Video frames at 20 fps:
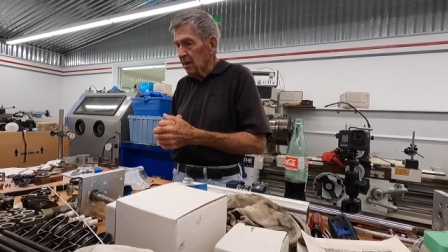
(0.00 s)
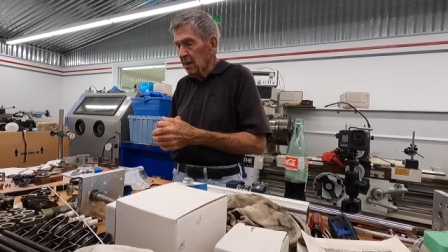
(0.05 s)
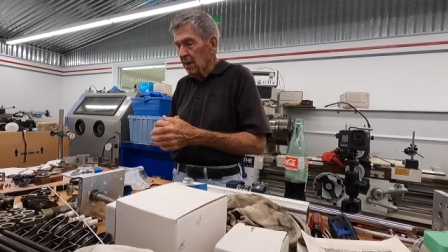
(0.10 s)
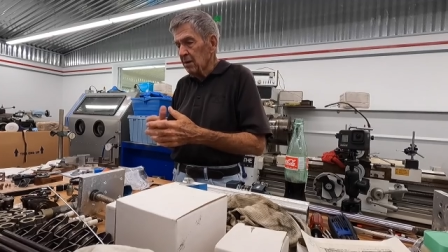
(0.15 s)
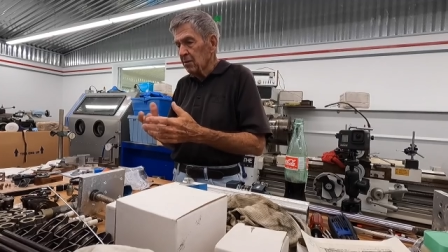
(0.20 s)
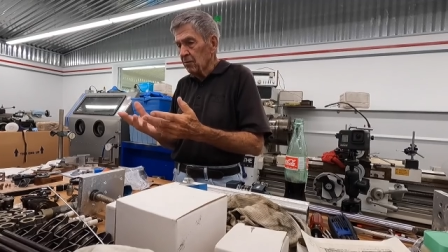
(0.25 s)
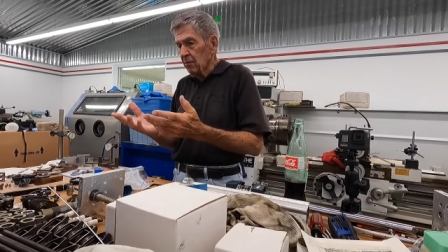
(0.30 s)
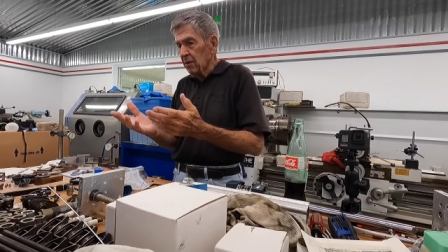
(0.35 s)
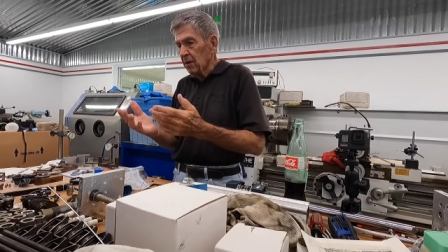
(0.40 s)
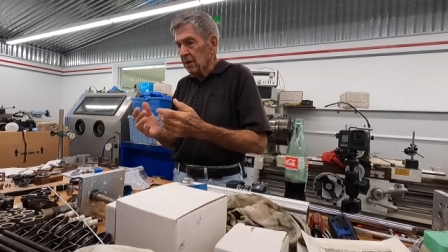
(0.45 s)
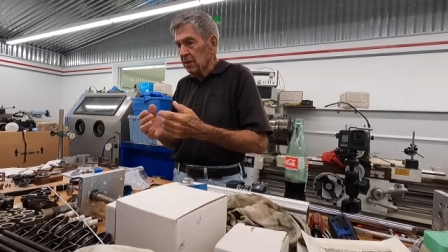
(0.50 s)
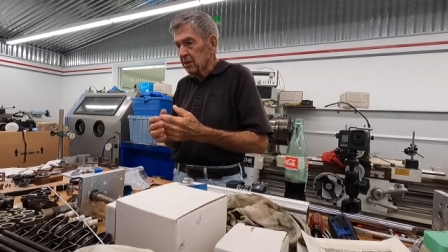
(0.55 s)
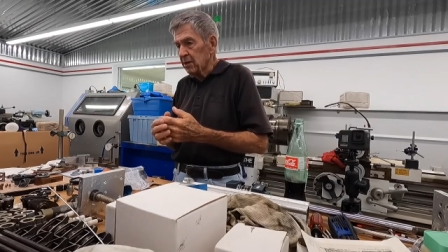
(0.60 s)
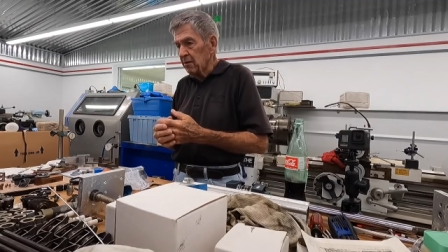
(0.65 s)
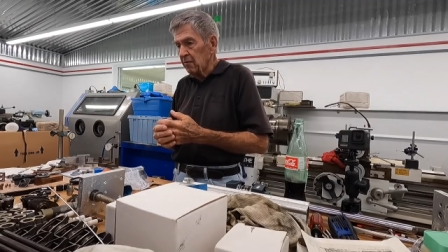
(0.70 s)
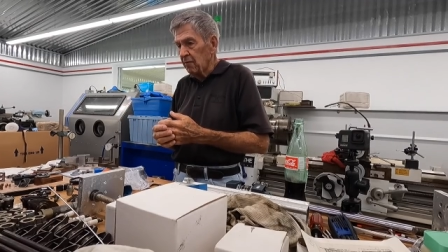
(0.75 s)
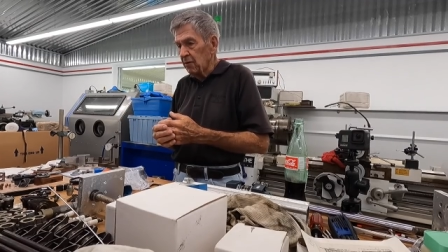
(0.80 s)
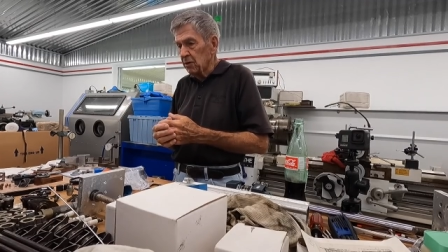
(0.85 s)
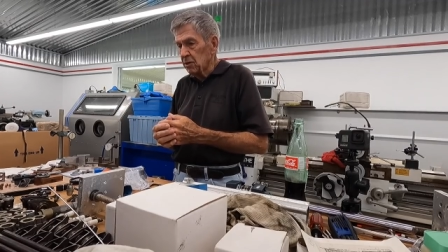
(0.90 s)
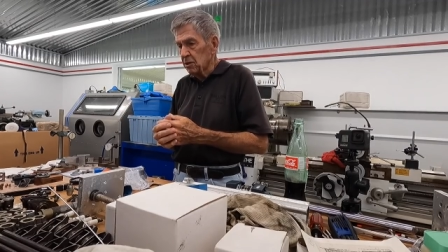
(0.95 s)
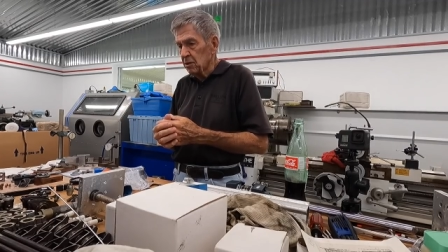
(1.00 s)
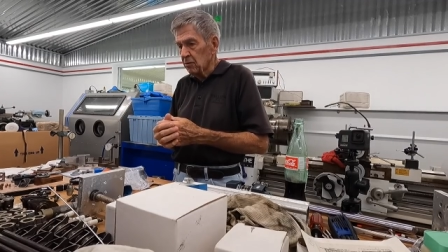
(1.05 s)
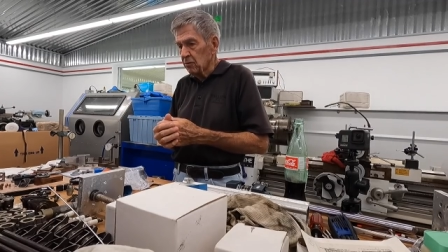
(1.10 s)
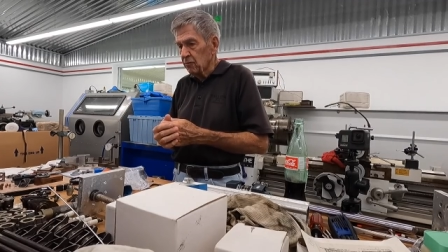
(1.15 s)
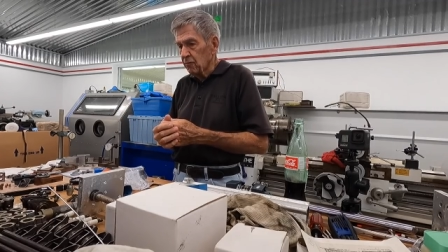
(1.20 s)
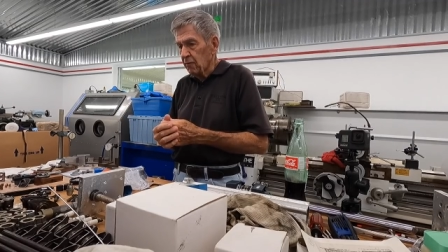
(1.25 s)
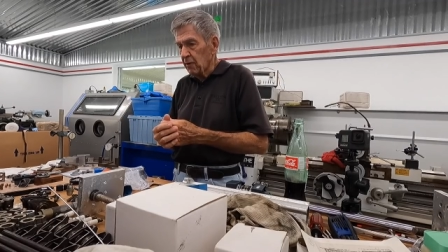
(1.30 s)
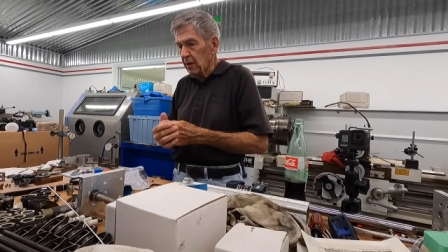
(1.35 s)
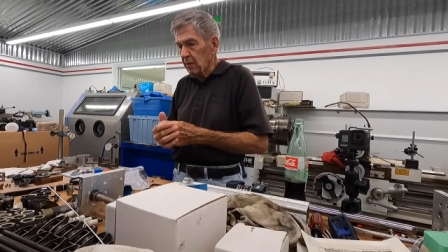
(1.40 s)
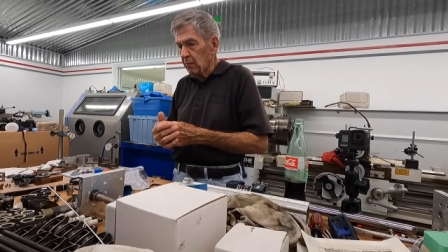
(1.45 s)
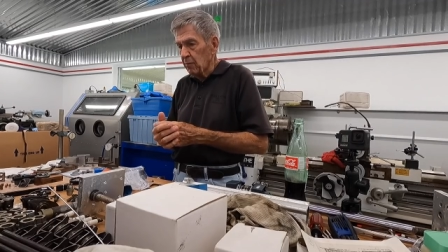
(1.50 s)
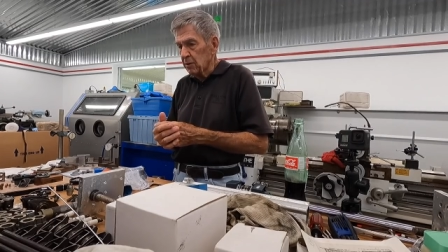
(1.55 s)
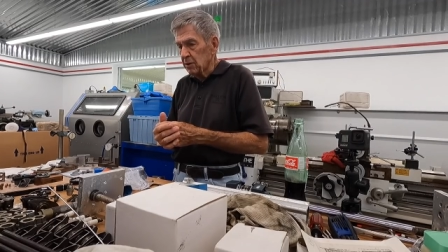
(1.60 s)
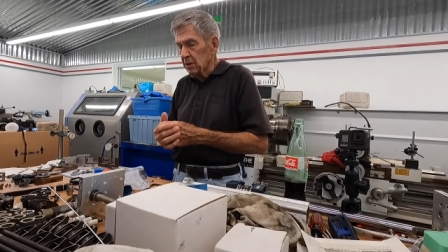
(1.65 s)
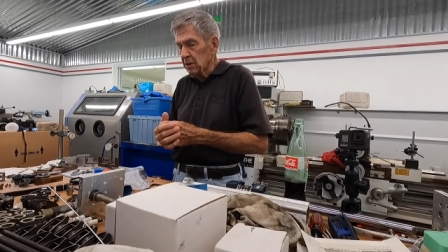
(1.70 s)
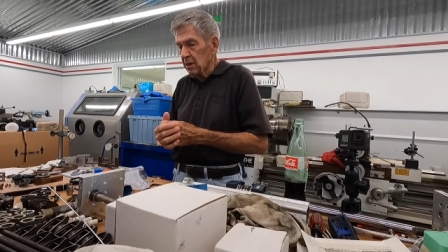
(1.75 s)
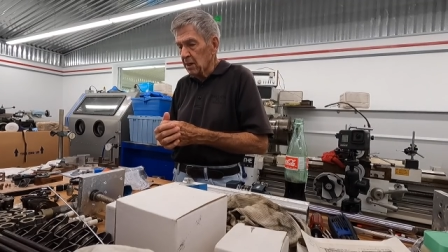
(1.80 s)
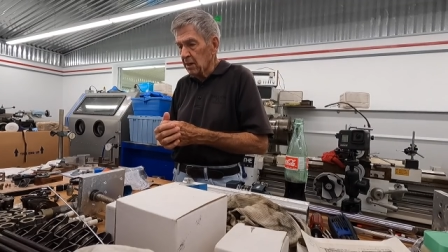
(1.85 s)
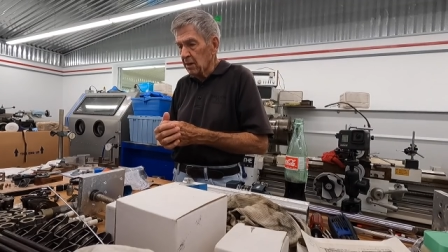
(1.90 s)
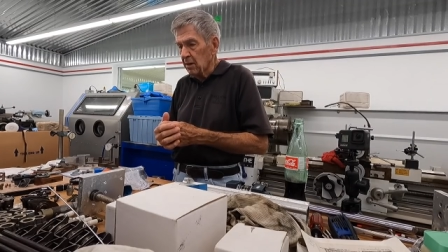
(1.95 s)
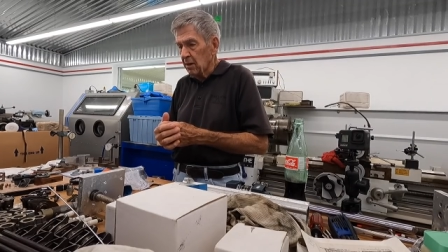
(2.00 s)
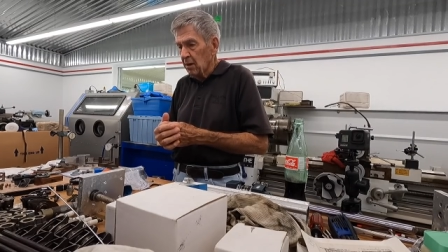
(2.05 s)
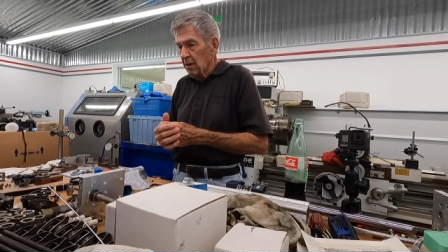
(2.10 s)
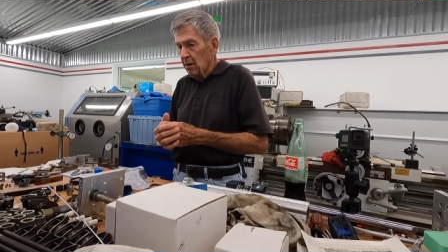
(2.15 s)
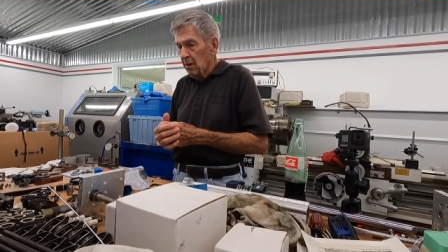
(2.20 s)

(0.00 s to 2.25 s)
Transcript: And I know they got T V shows for that, but you think,